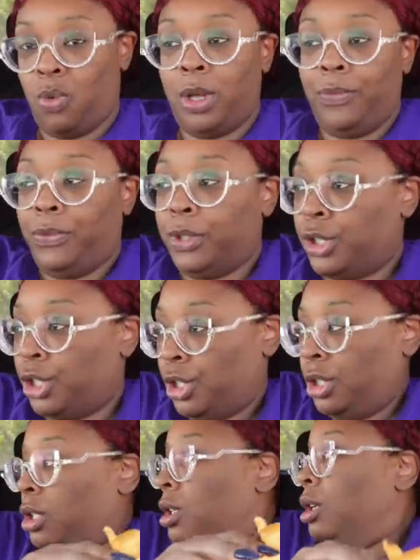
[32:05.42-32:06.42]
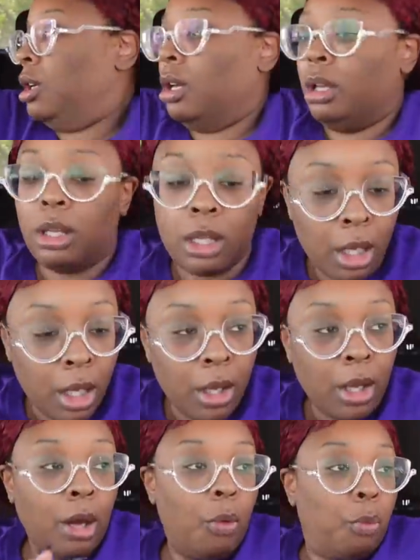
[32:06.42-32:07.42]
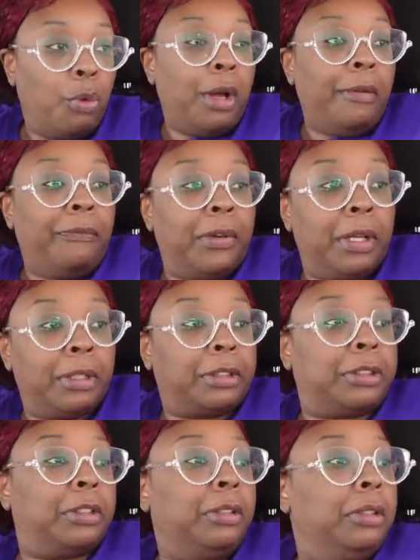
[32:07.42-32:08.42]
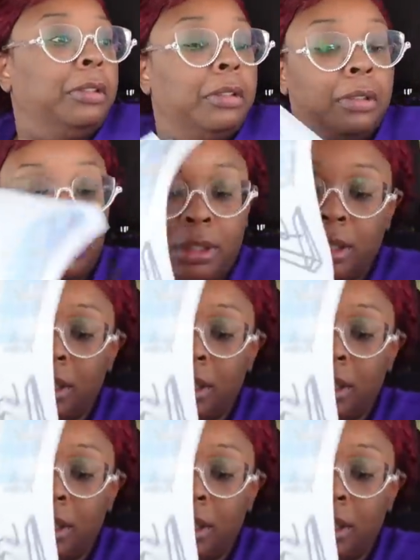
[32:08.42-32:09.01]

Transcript: One for sure. One for sure.